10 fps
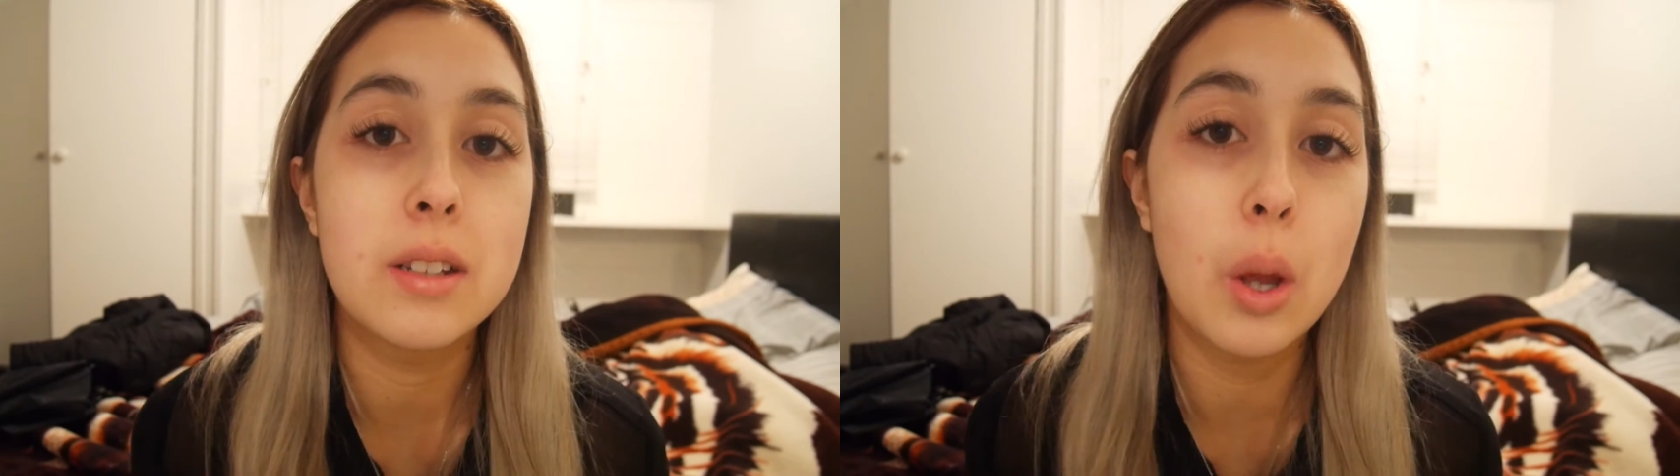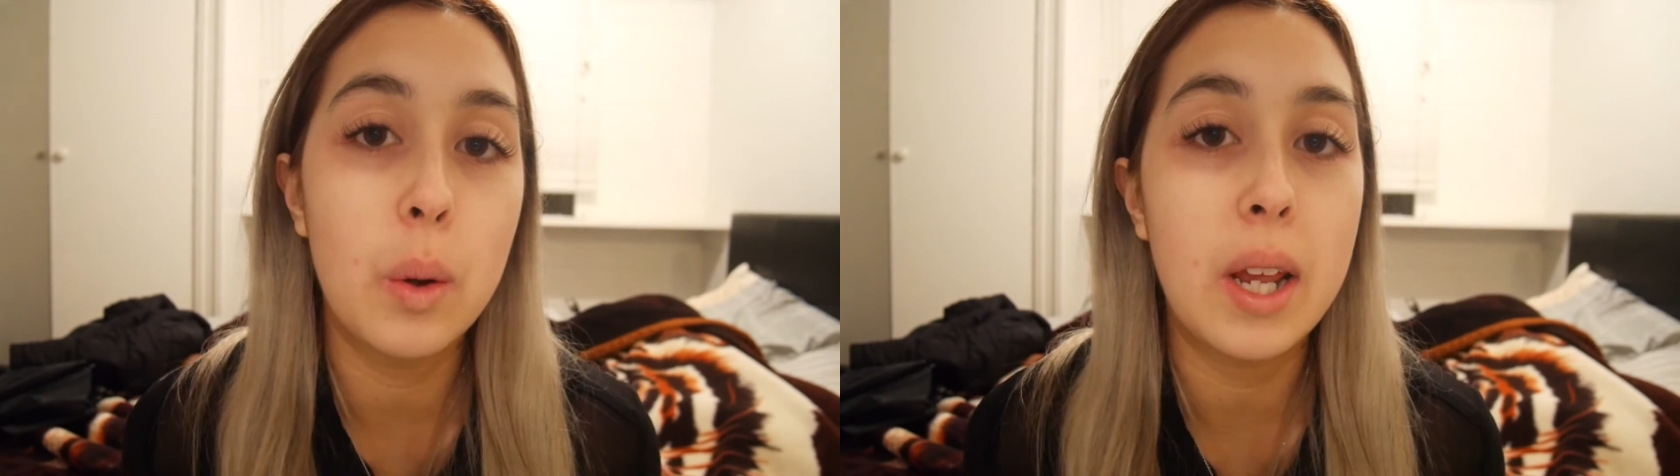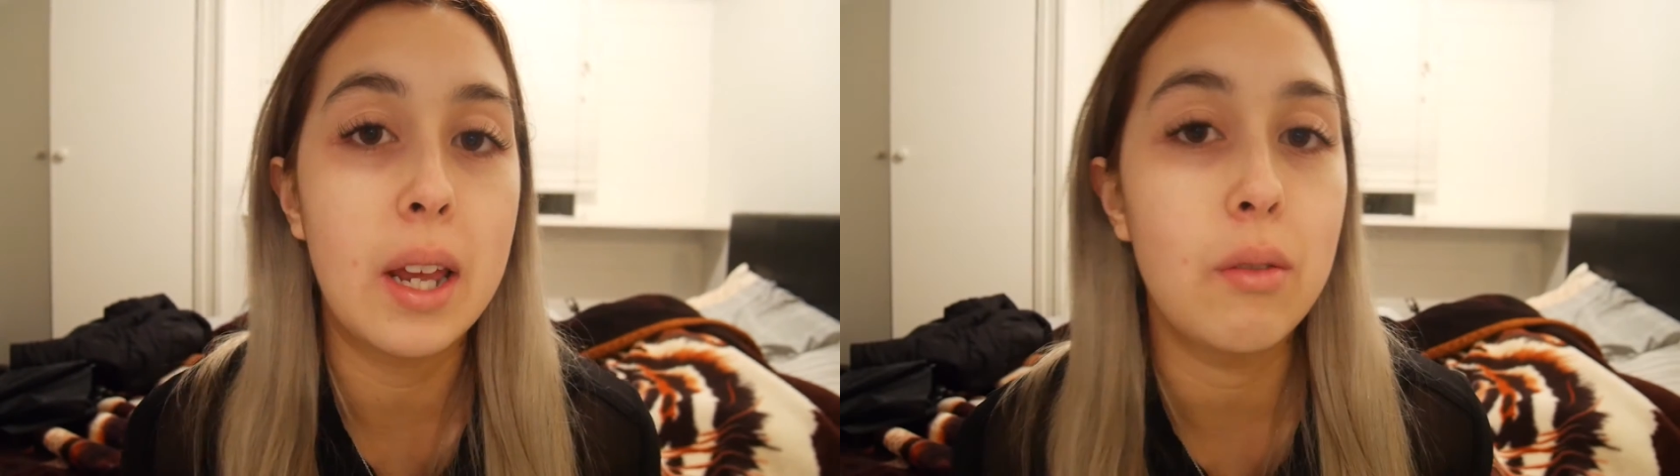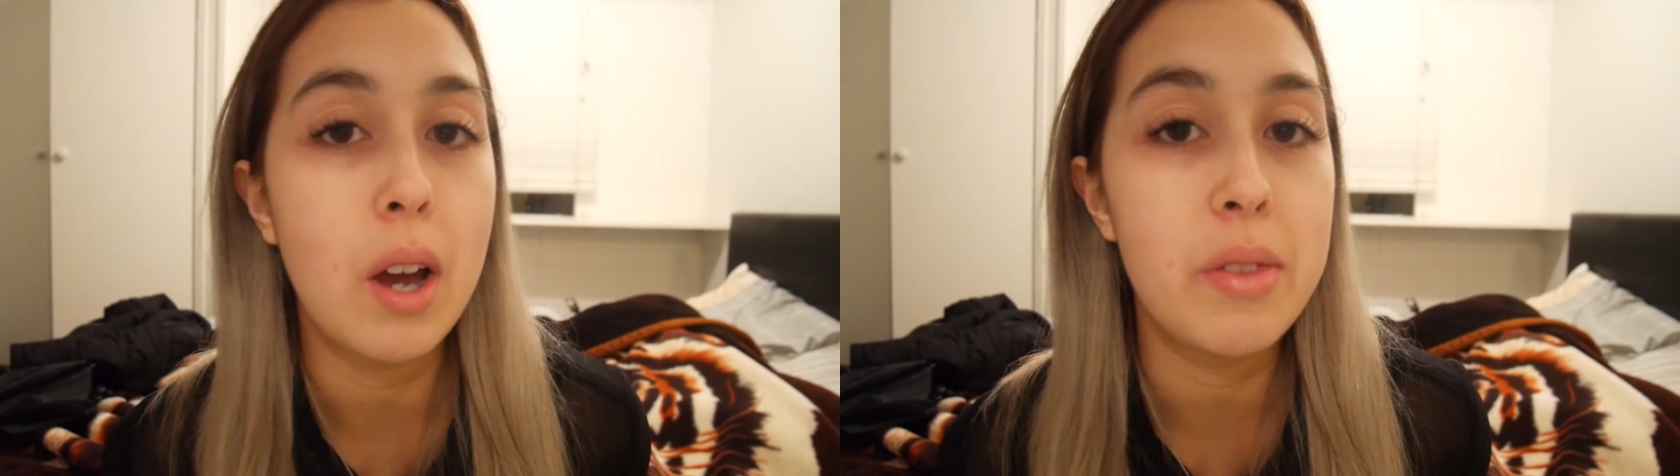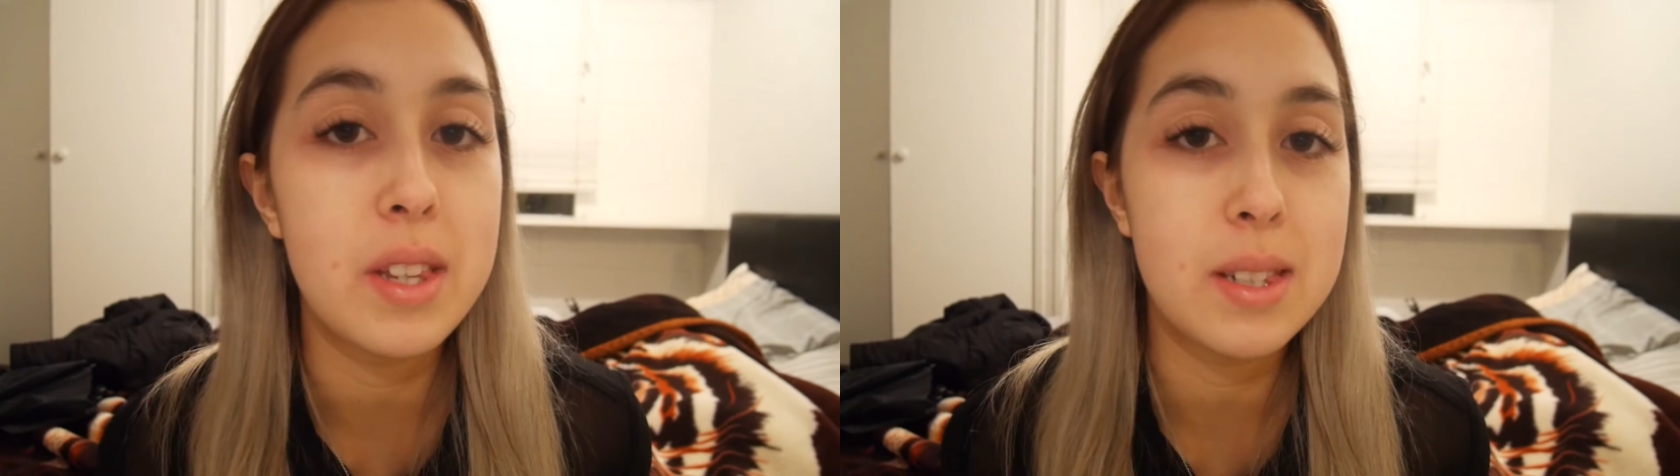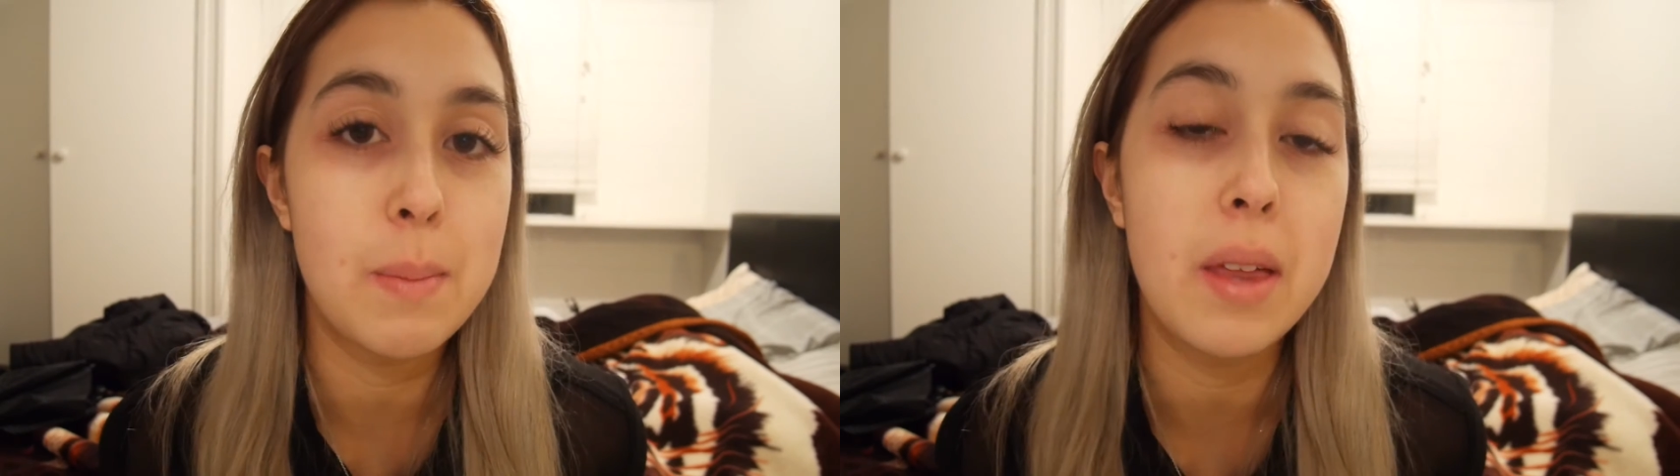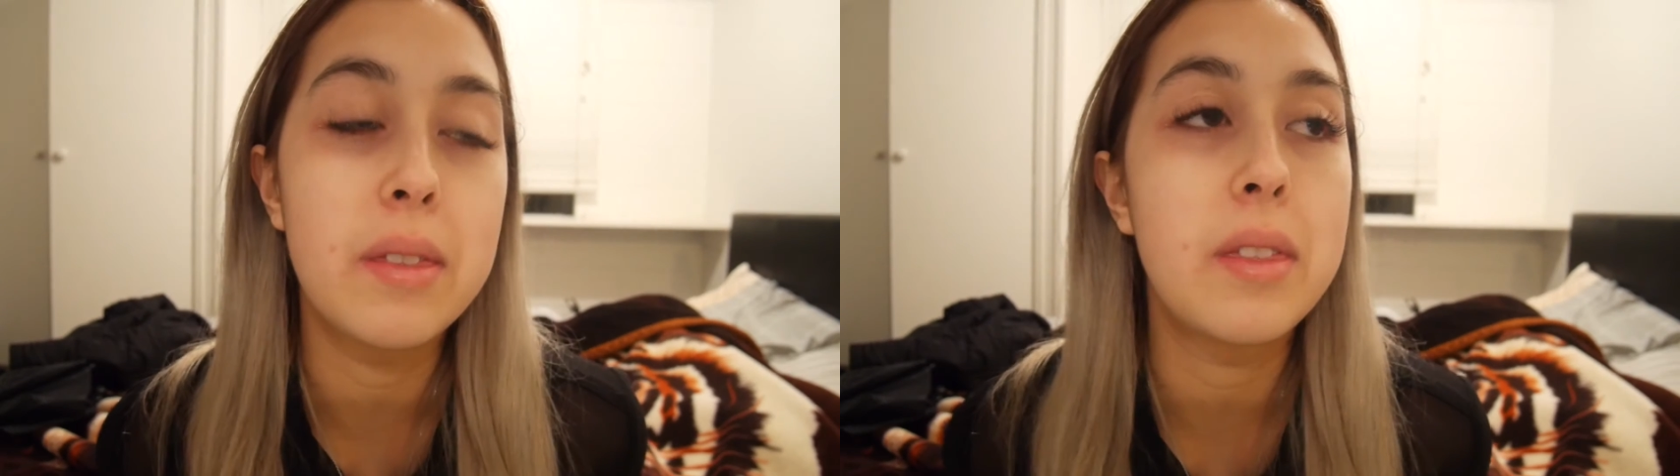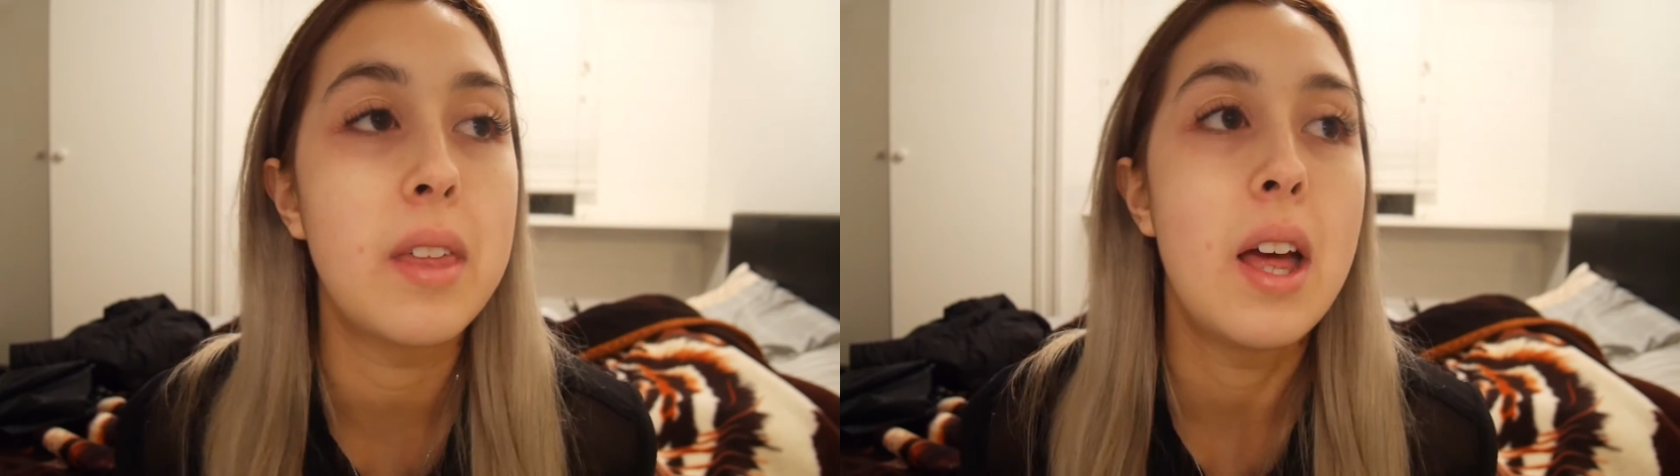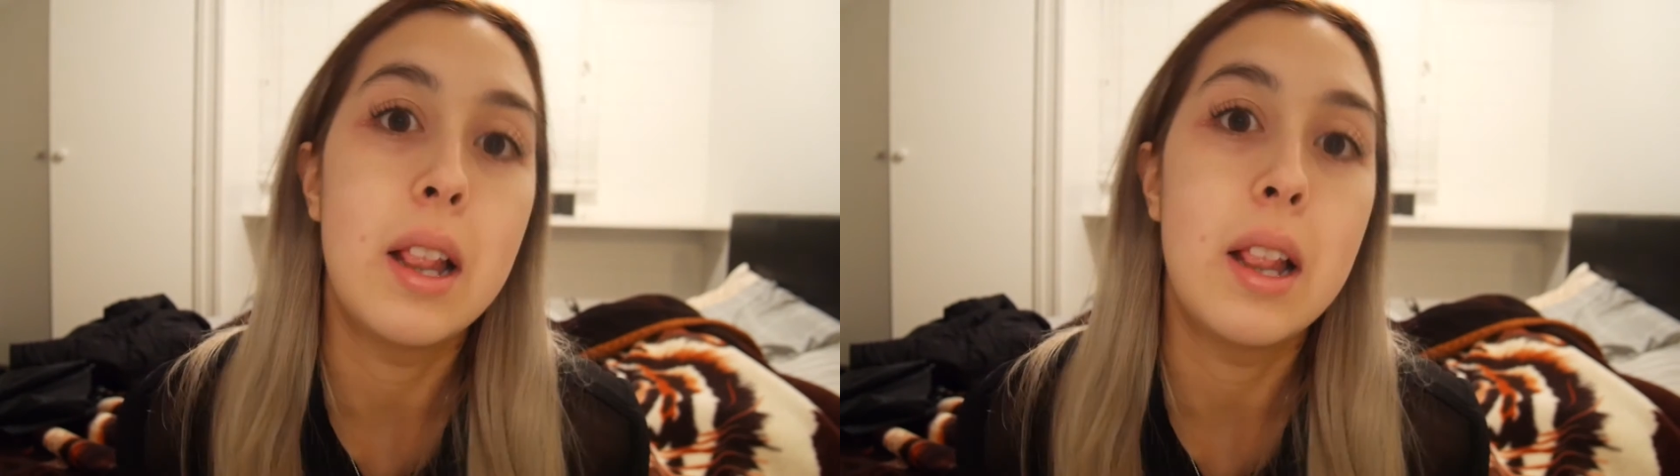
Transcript: slowly around this month,